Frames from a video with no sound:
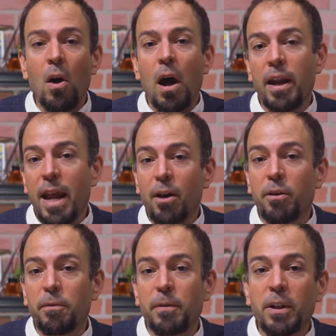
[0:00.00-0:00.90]
on how
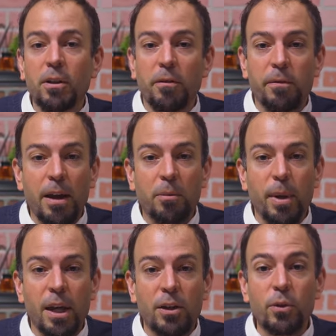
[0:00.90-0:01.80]
to fill a fountain
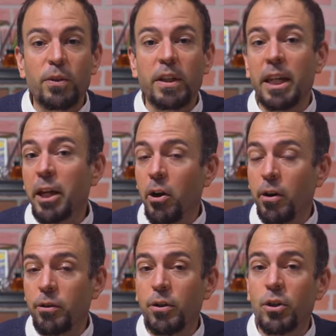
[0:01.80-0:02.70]
pen using an ink
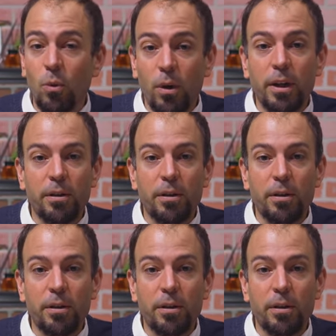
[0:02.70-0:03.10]
cartridge or